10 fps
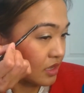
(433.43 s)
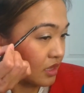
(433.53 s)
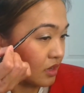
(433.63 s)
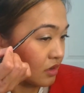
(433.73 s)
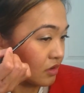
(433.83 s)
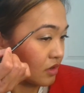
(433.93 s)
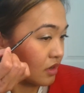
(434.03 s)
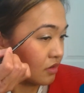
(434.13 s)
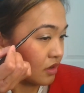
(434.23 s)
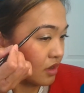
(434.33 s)
And then
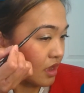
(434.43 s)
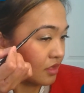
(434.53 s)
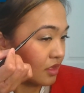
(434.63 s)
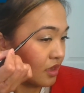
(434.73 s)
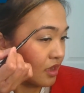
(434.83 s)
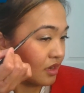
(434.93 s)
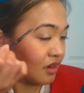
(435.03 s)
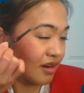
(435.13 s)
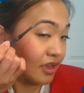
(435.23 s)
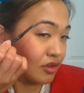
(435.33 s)
at the end
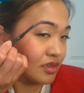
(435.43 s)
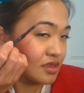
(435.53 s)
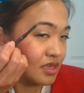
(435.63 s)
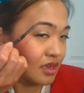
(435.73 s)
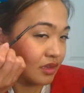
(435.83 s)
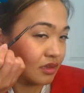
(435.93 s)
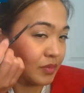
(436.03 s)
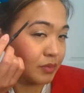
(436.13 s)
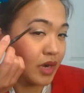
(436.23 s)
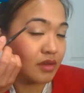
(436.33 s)
here, you see a
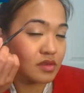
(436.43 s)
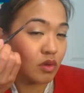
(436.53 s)
little bit brow.